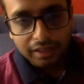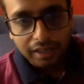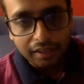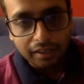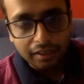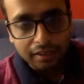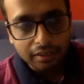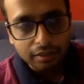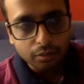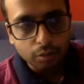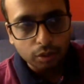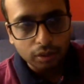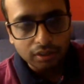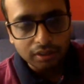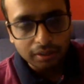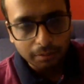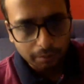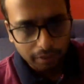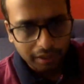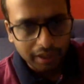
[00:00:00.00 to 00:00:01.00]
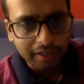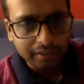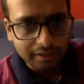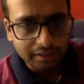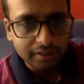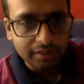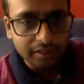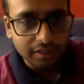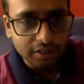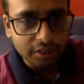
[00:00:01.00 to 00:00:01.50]
That is what
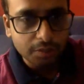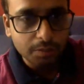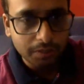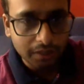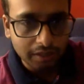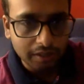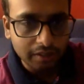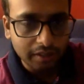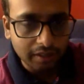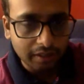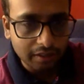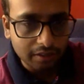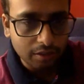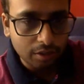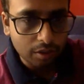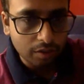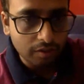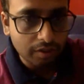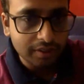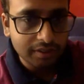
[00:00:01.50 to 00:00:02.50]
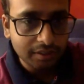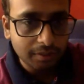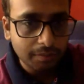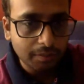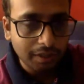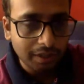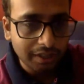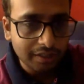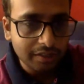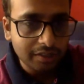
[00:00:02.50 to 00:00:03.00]
symbolizes Kashmir. That has always
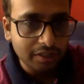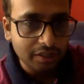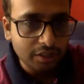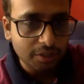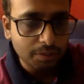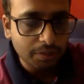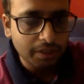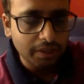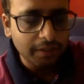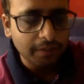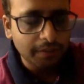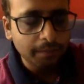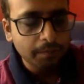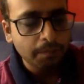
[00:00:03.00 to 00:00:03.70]
symbolized Kashmir.